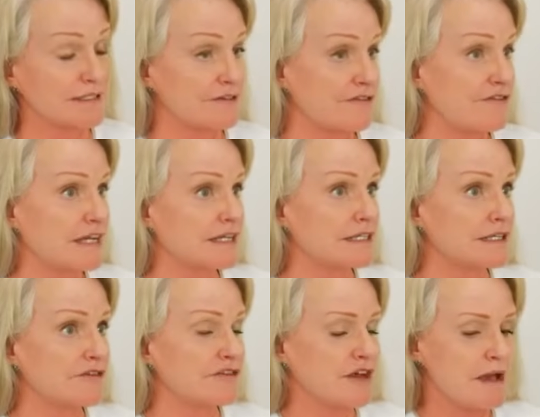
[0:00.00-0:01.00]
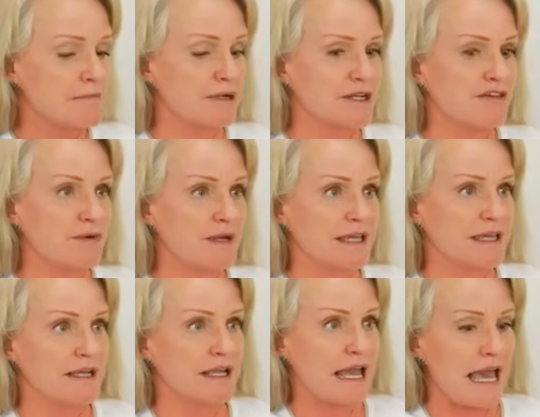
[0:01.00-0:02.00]
is effective, but if we
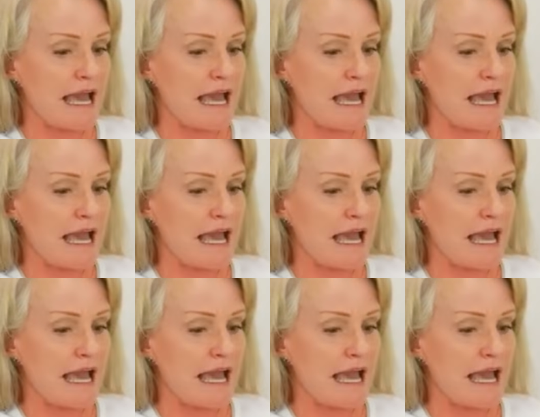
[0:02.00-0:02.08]
can